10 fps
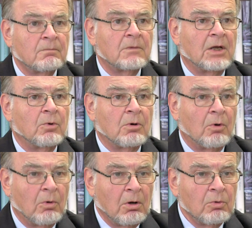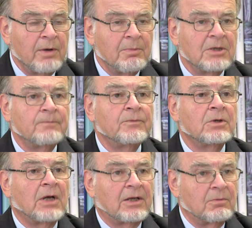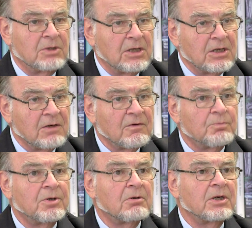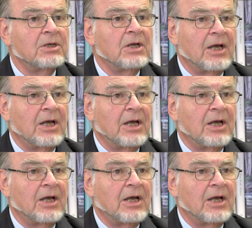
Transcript: They were all women at the beginning of the period,